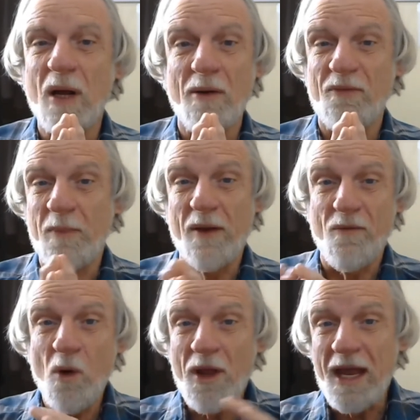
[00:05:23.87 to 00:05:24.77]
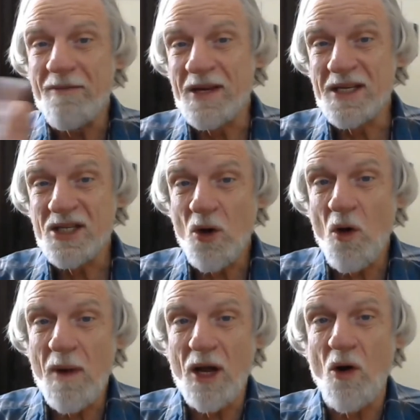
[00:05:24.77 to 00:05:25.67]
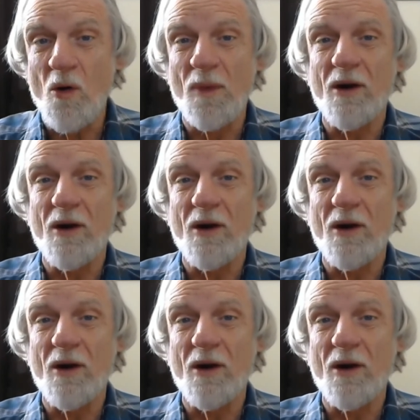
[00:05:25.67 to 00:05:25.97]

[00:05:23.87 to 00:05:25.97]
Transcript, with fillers: but before they even stole my home,